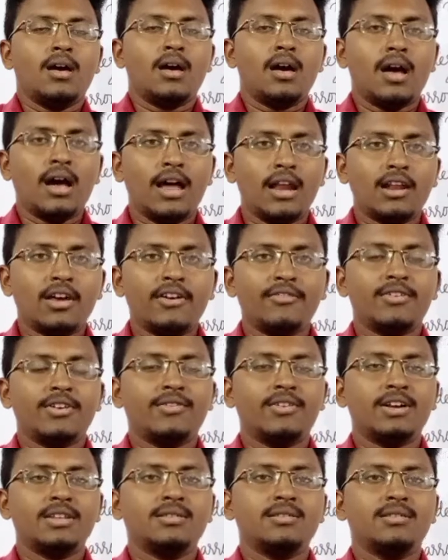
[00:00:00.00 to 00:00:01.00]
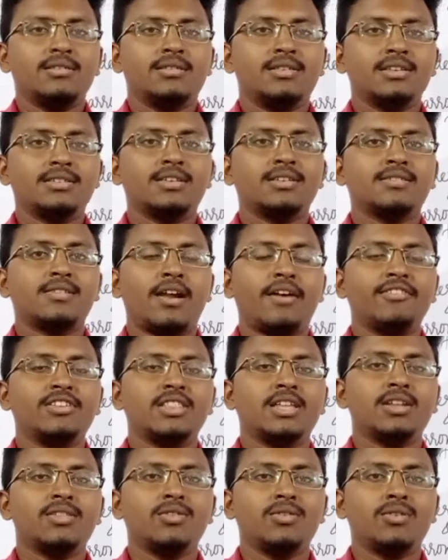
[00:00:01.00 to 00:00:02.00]
Hello everyone, this is Ravinder
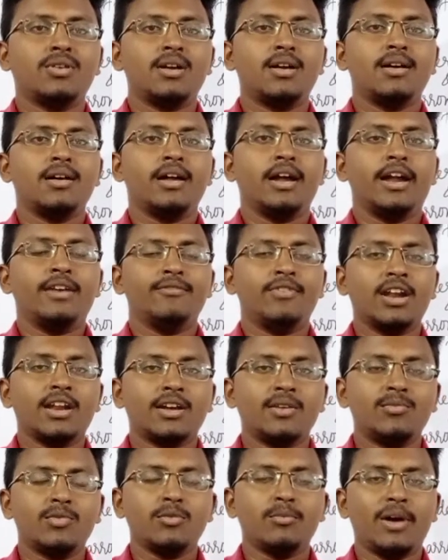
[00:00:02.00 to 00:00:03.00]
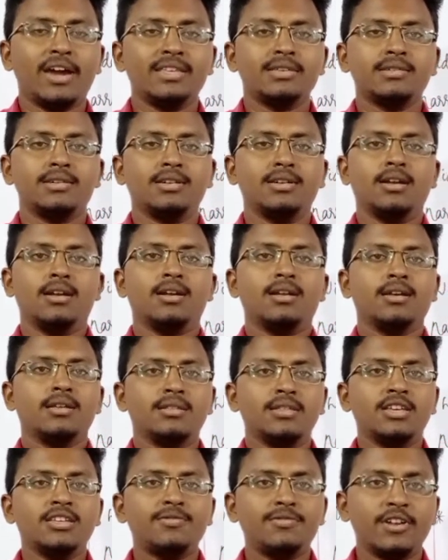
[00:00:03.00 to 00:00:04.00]
Dundra and welcome to my channel. In
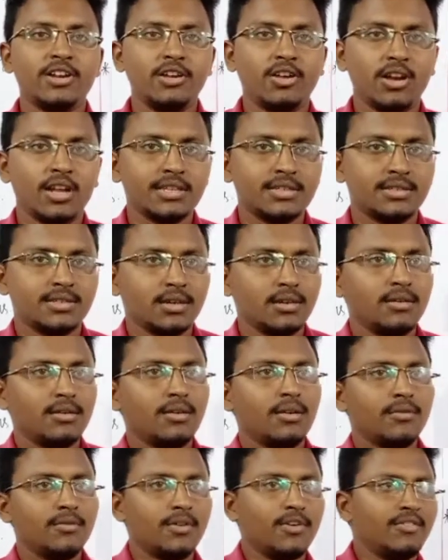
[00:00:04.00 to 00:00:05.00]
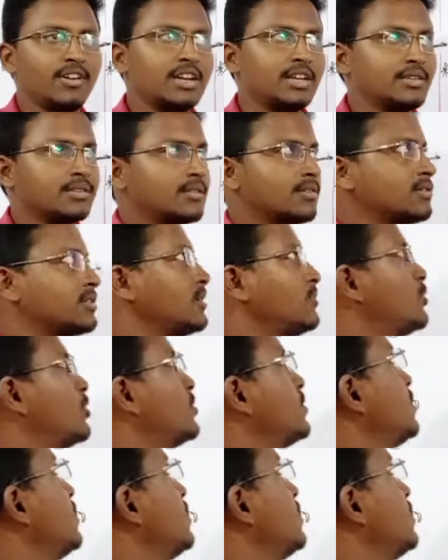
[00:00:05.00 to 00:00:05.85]
this video lecture, we will discuss about